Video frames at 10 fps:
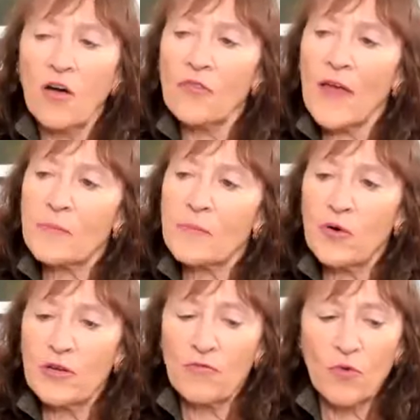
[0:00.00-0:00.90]
on that
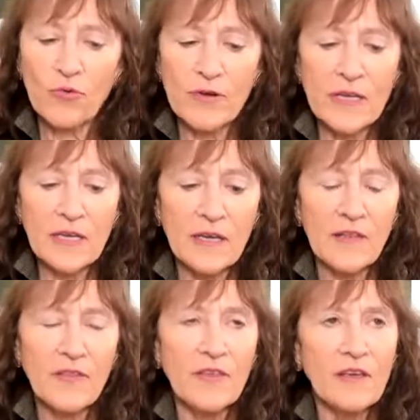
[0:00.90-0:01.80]
point, Rory,
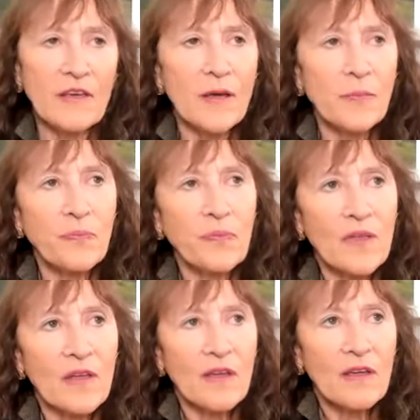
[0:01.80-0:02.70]
the um,
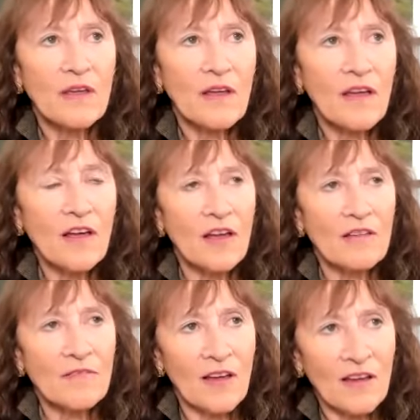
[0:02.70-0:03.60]
a,
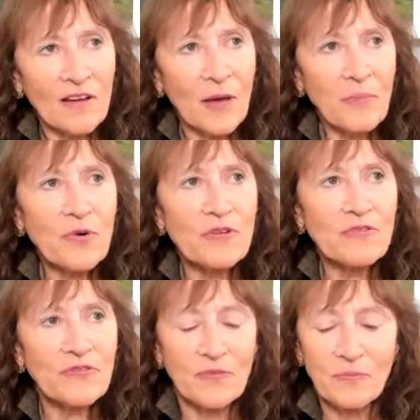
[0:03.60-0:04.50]
a number of